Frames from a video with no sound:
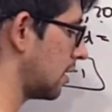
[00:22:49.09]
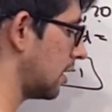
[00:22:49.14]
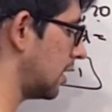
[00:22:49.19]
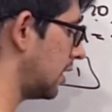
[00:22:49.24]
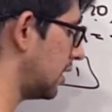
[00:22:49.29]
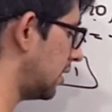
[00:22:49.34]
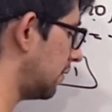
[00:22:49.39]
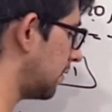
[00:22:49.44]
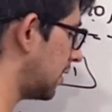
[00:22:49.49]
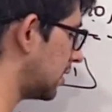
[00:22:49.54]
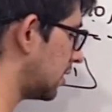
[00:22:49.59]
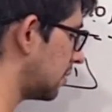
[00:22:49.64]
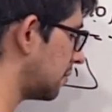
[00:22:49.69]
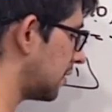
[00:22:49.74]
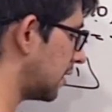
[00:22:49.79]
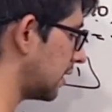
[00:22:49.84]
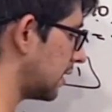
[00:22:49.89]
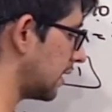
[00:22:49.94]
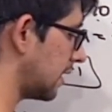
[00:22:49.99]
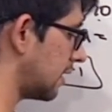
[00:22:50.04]
and divided
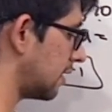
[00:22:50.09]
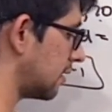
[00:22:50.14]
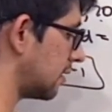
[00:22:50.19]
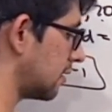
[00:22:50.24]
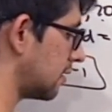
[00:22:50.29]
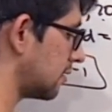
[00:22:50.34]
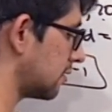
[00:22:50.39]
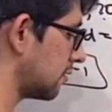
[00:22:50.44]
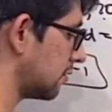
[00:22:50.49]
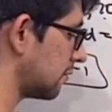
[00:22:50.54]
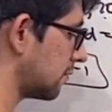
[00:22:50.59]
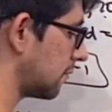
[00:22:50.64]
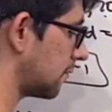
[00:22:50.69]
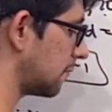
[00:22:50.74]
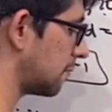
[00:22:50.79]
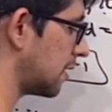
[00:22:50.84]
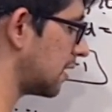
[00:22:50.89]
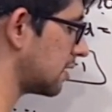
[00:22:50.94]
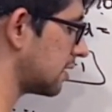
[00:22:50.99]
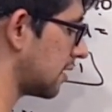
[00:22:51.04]
by n, so
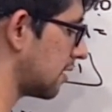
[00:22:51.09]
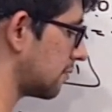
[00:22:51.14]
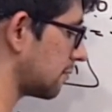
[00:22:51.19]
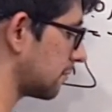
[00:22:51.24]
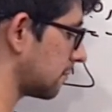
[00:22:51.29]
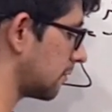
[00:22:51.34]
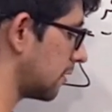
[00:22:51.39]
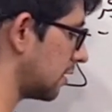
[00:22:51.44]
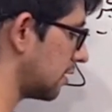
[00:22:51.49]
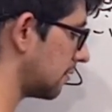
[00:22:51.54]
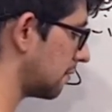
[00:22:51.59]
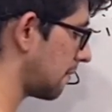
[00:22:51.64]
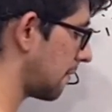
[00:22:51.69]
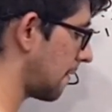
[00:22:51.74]
by 1,000, right?